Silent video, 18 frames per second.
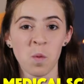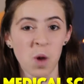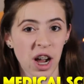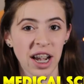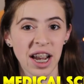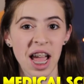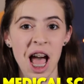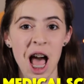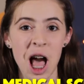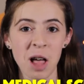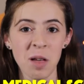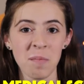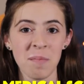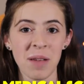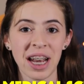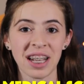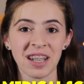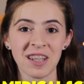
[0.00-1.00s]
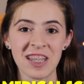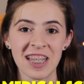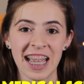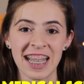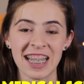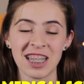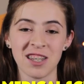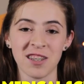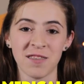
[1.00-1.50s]
1. Help medical
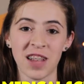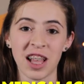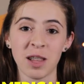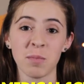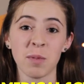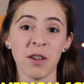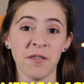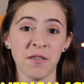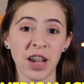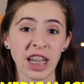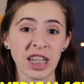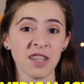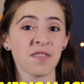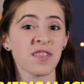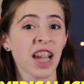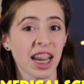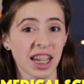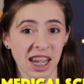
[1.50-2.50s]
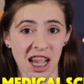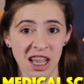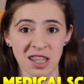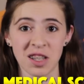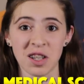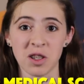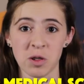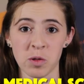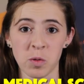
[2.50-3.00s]
science develop effective
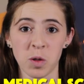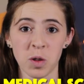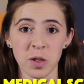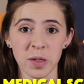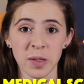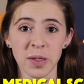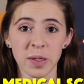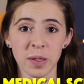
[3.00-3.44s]
diagnostic tools.